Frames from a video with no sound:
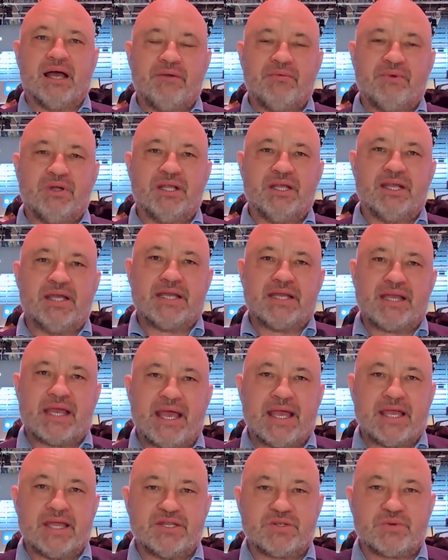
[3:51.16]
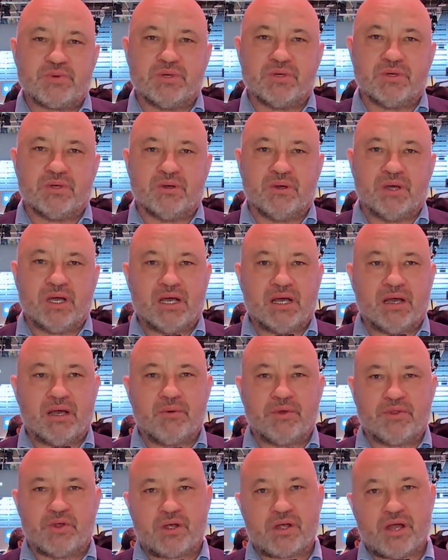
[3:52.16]
really engage with
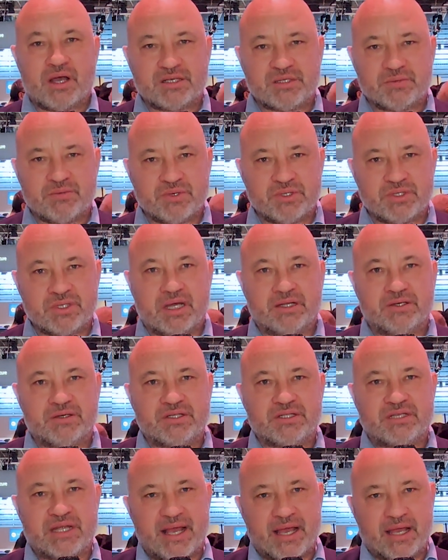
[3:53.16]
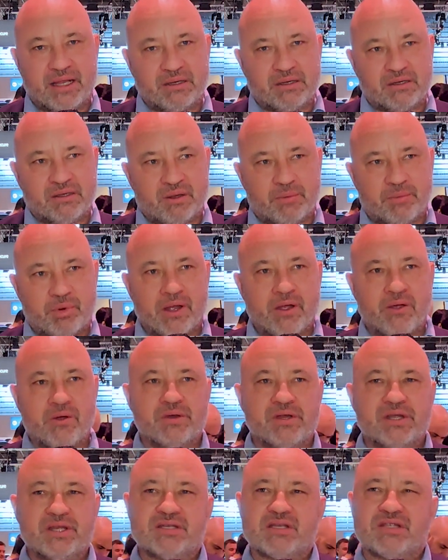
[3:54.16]
our customers to understand their
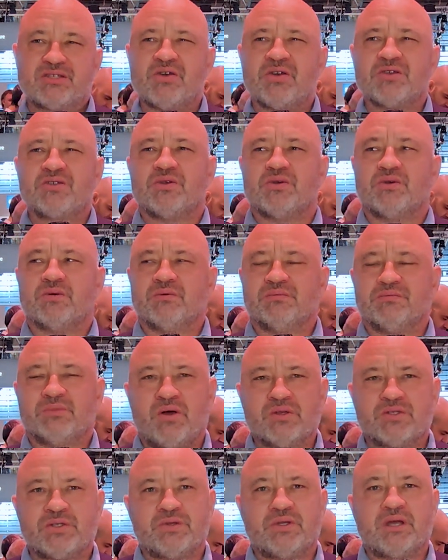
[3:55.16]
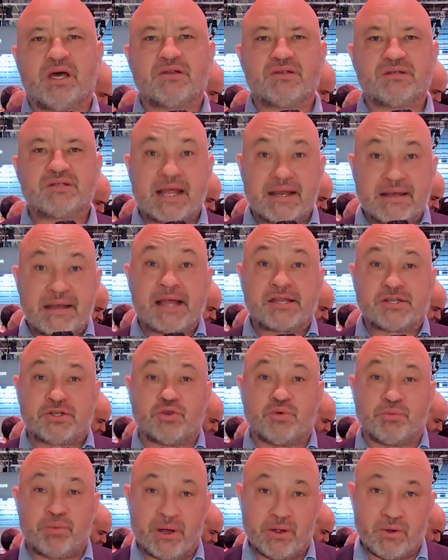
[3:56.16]
priorities. It's also to understand
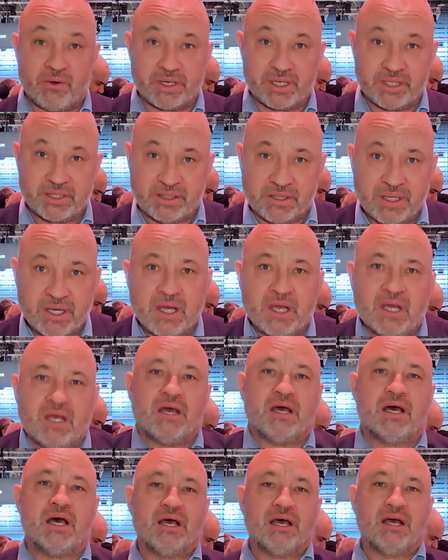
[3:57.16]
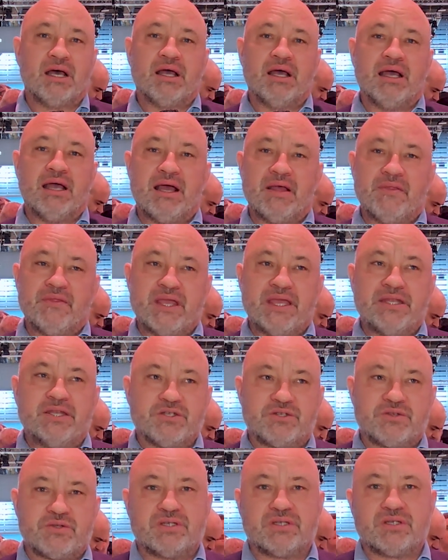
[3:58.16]
national priorities and the
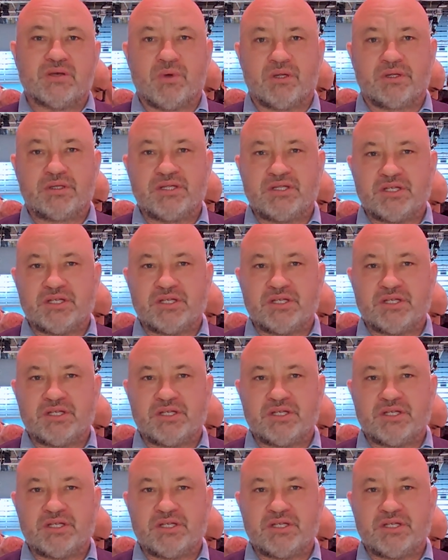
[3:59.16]
industries that want to